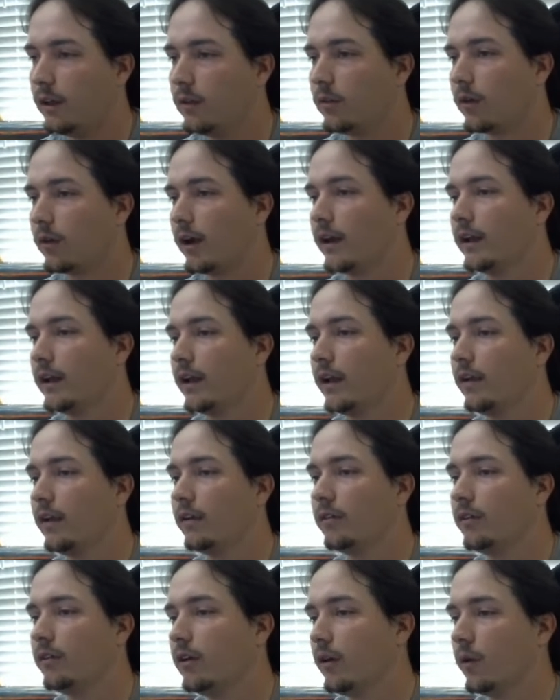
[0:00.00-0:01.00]
right
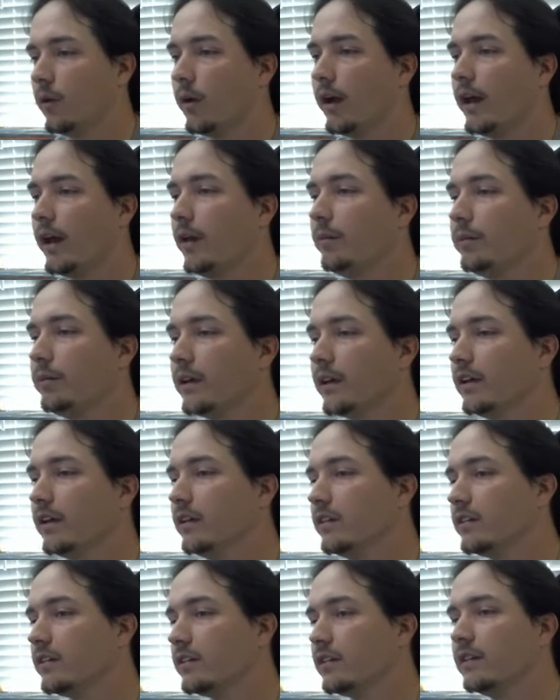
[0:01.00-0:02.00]
away,
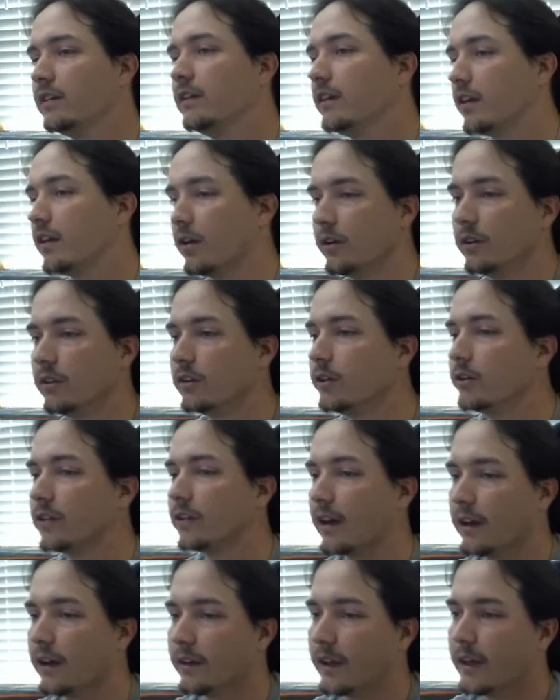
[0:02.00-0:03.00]
because, you know, you lose
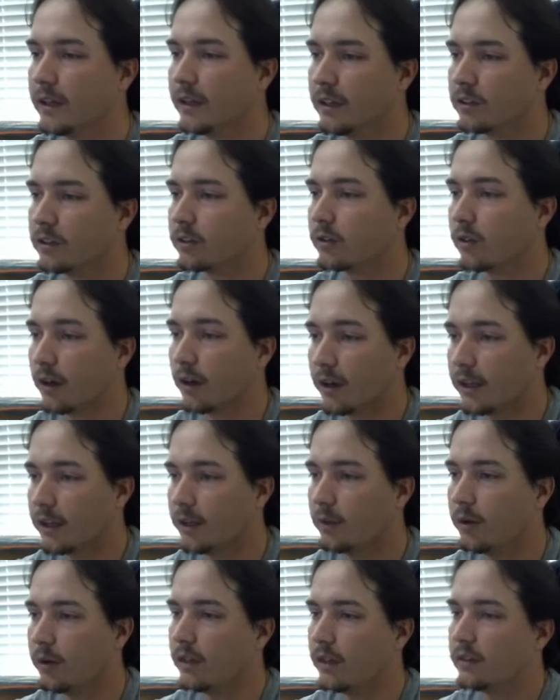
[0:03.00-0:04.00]
out on that initial draw
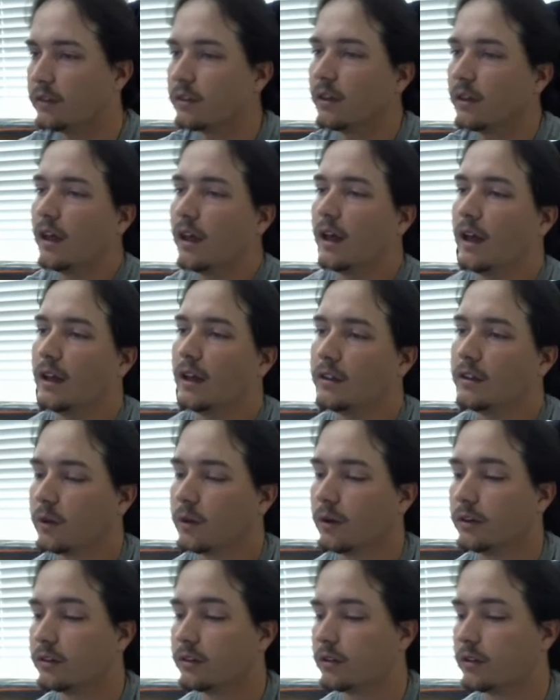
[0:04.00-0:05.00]
anyways, and
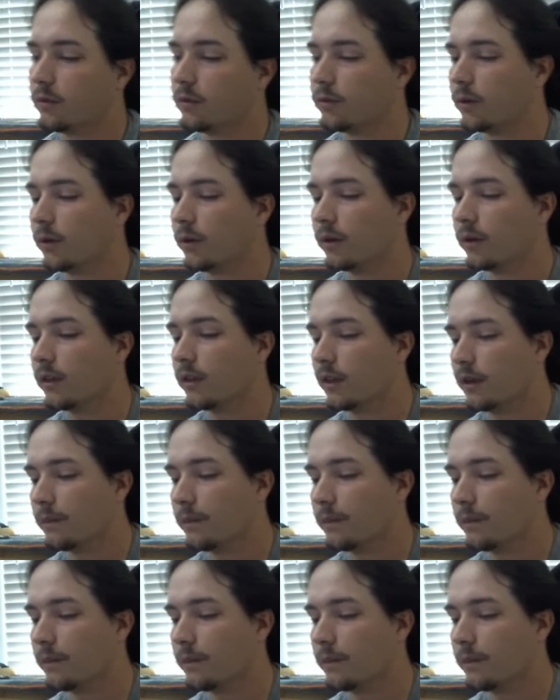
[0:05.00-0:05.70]
so on and so forth.